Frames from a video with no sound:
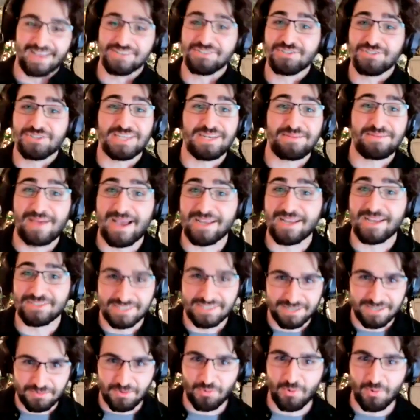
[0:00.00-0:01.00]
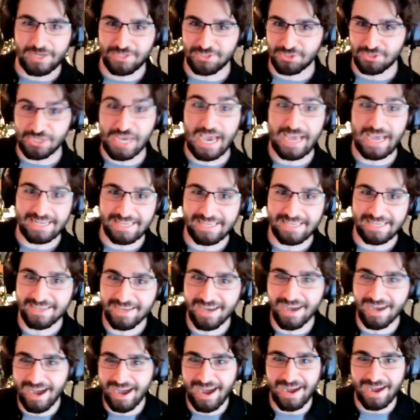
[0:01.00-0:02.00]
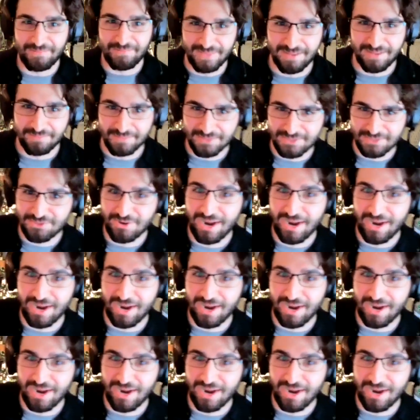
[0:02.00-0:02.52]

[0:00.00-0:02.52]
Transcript: as you can imagine, I'm quite chatty. Yeah. Uh, I'm I'm the